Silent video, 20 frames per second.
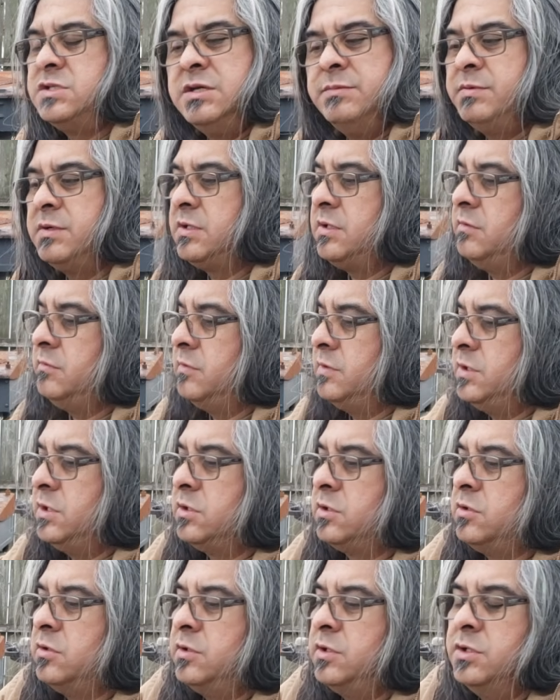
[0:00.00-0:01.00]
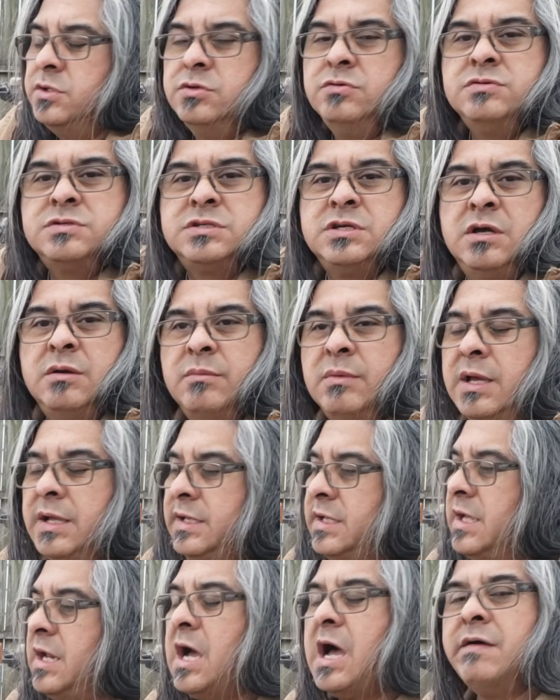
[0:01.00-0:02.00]
Typically when you're going to do something
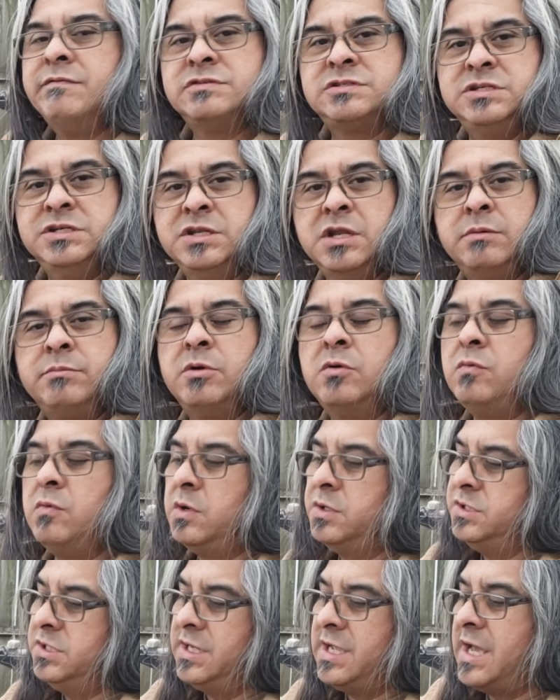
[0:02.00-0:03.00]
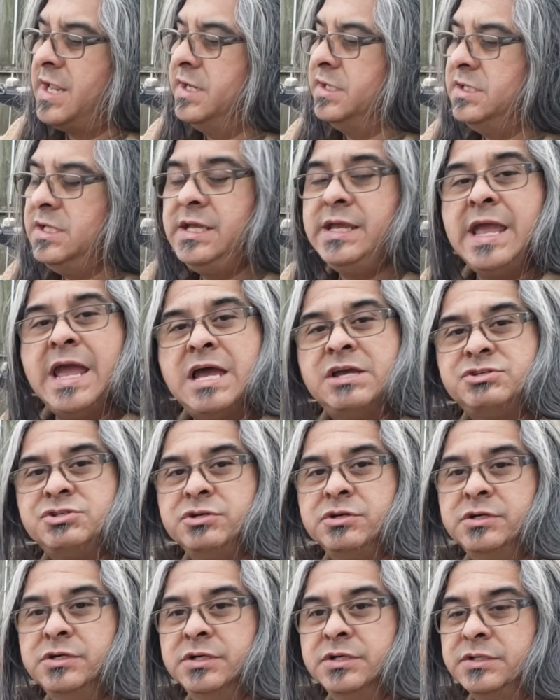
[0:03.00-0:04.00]
like that, obviously, number one, you got to degas
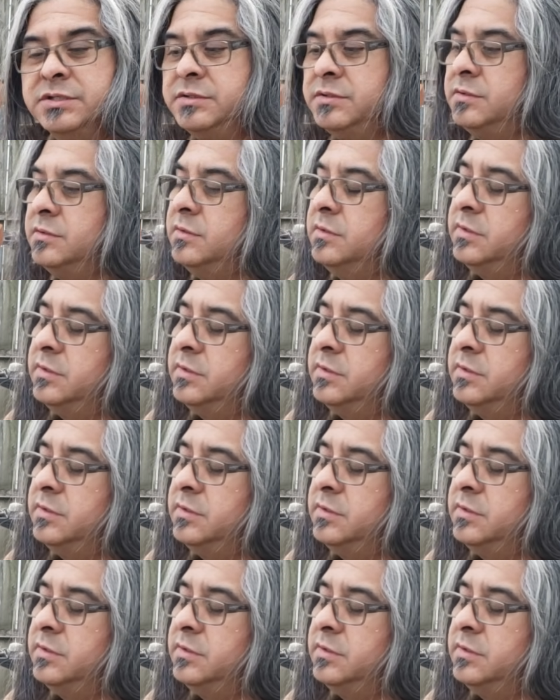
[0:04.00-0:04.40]
your gun.